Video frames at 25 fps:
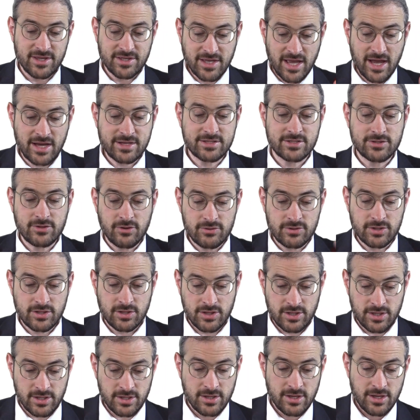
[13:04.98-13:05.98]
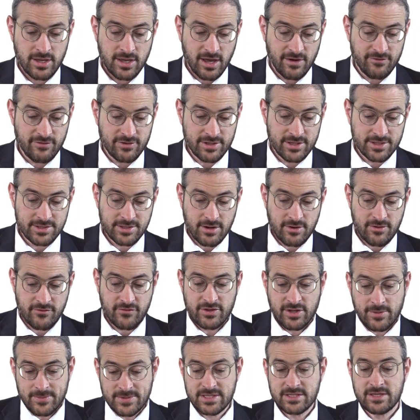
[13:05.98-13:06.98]
the taxes go to the
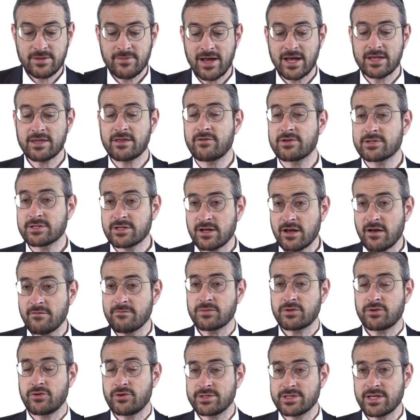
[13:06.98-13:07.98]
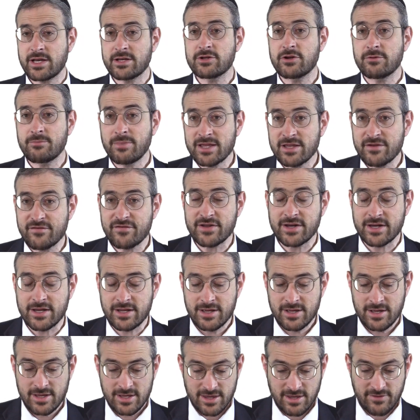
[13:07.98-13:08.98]
avodah and turns out you're benefiting
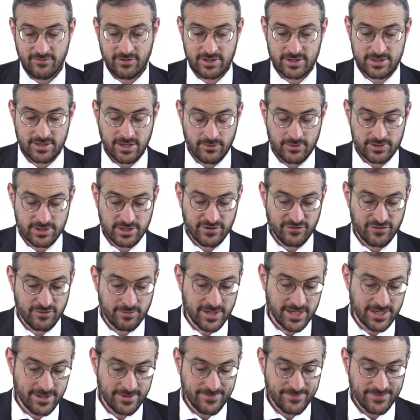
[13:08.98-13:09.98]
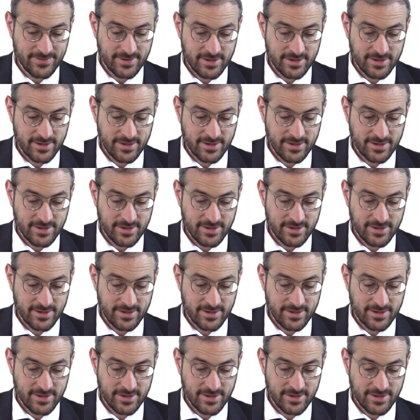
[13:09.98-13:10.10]
the avodah which is forbidden.